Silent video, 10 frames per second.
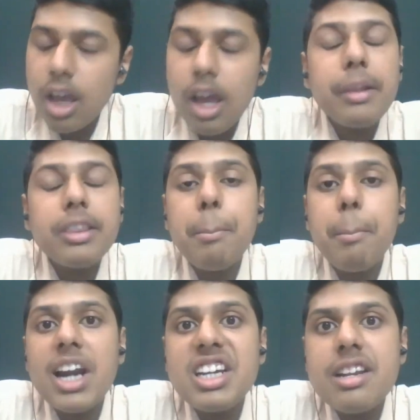the
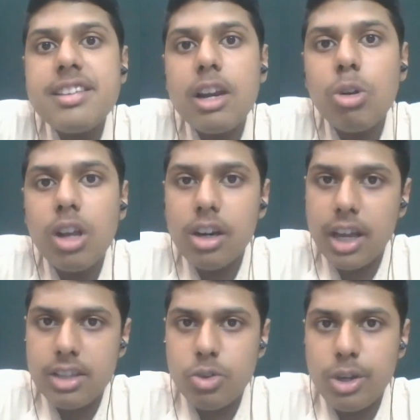multicellular
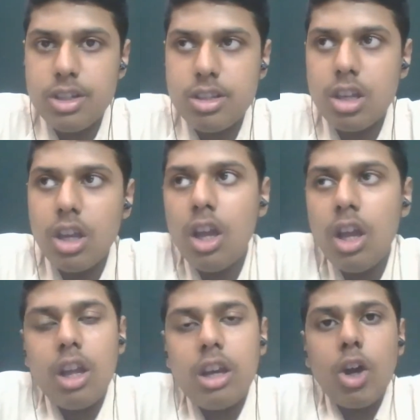rhizoids.
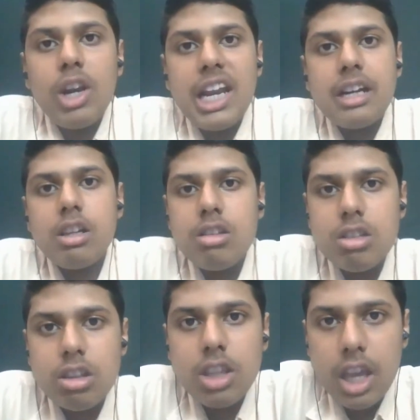Now let us
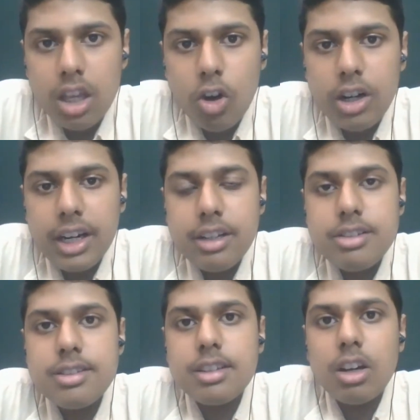think, or let
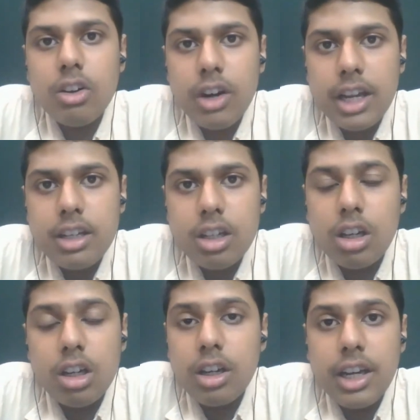us
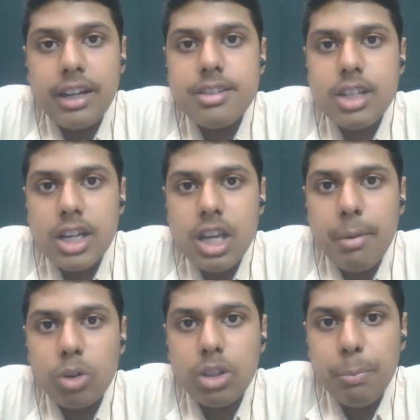study
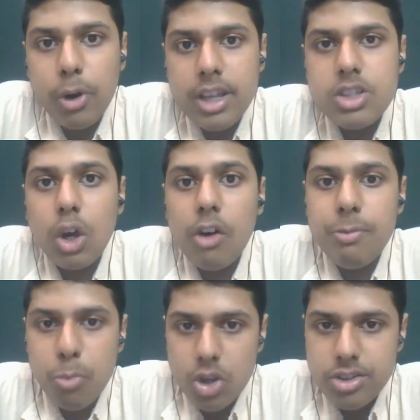about the points of
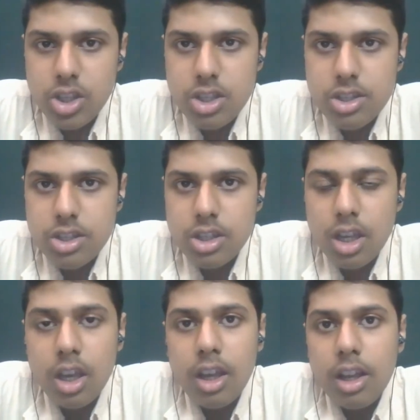mosses.
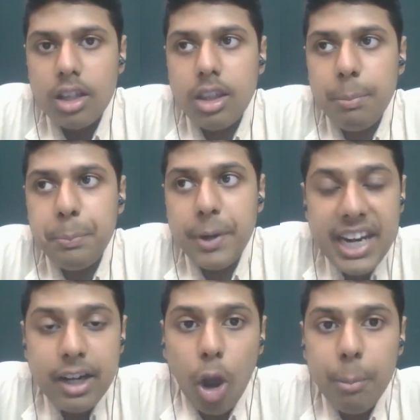The
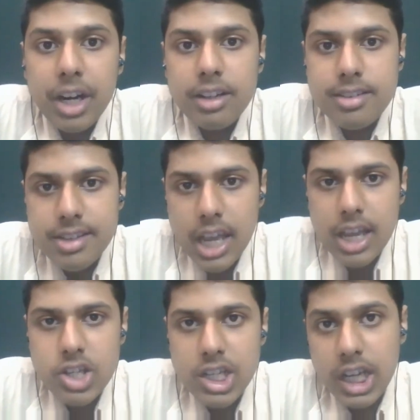predominant stage
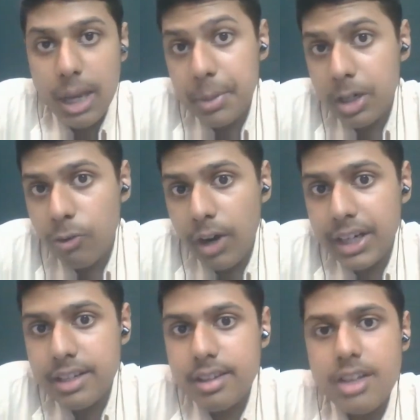in gametophyte
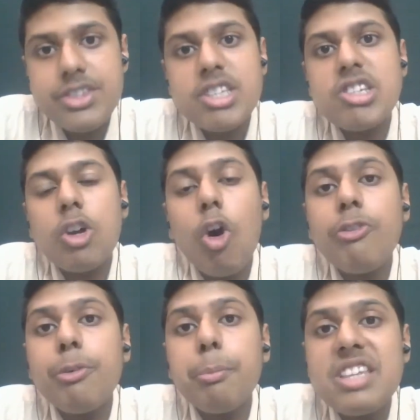is consisting of
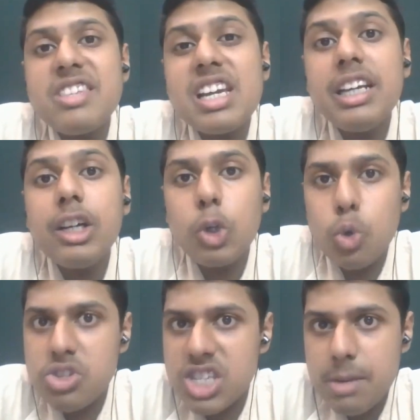basically 2
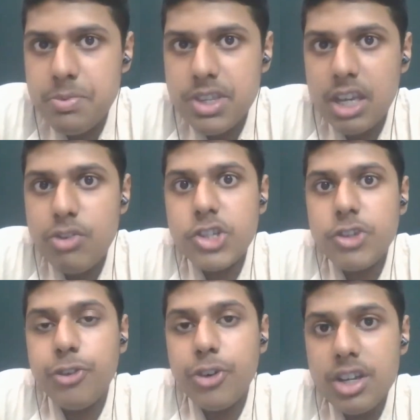steps, in which
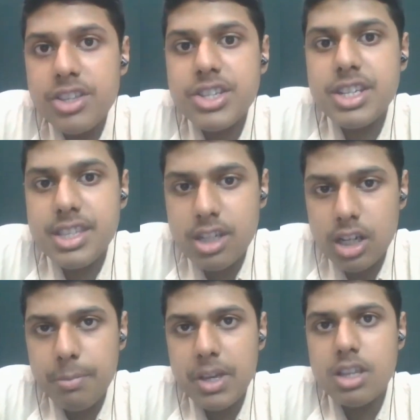first step
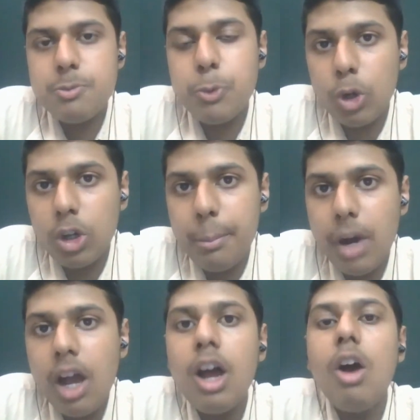is protonema,
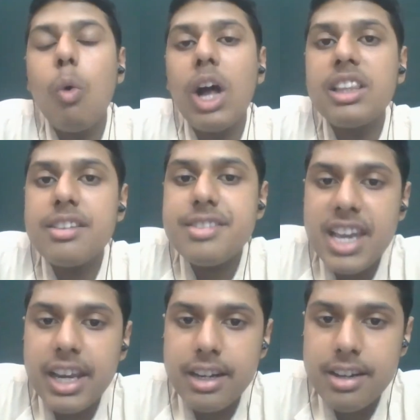while the
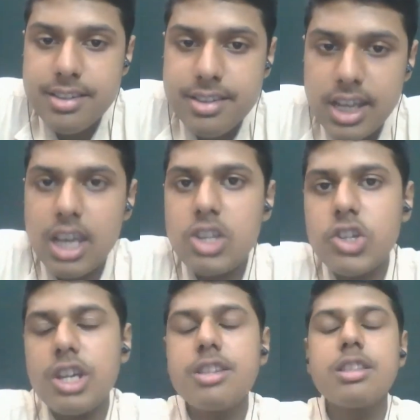second stage
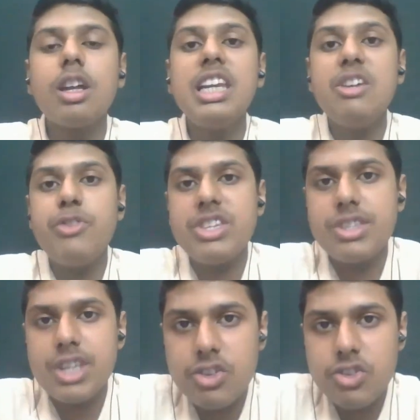is the leafy
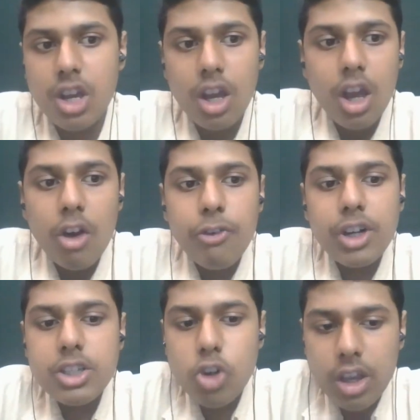stage.
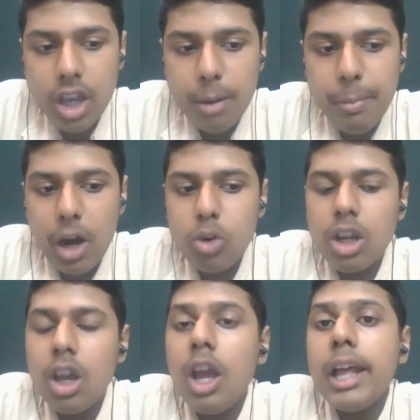First, talking about
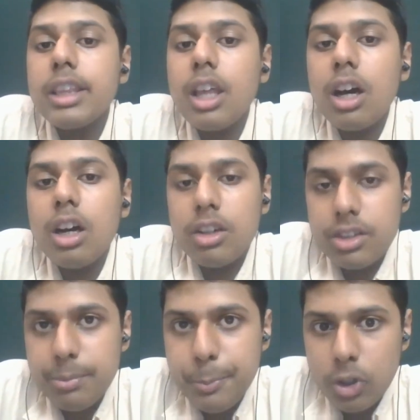the
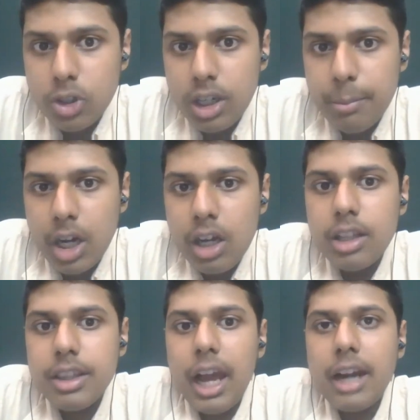protonema,
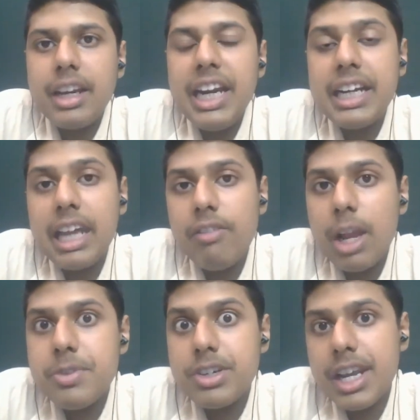that it
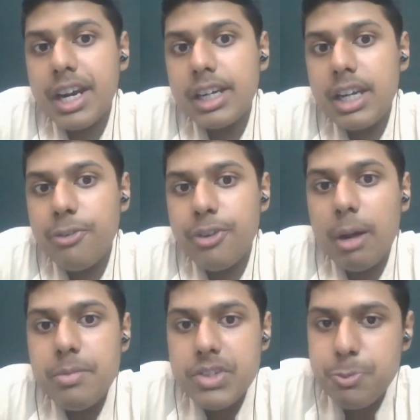develops directly from
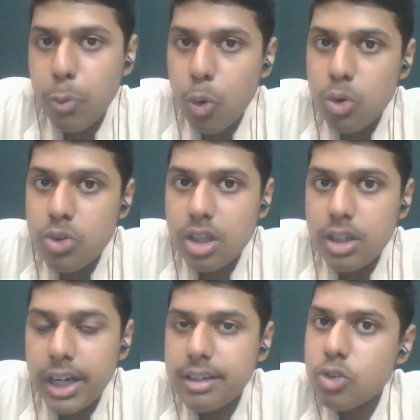spores,
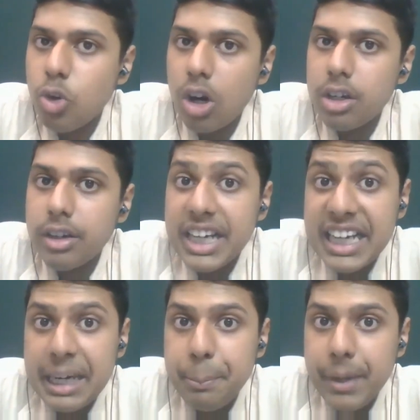that is called
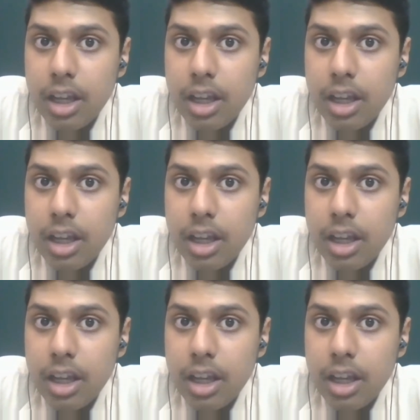creeping.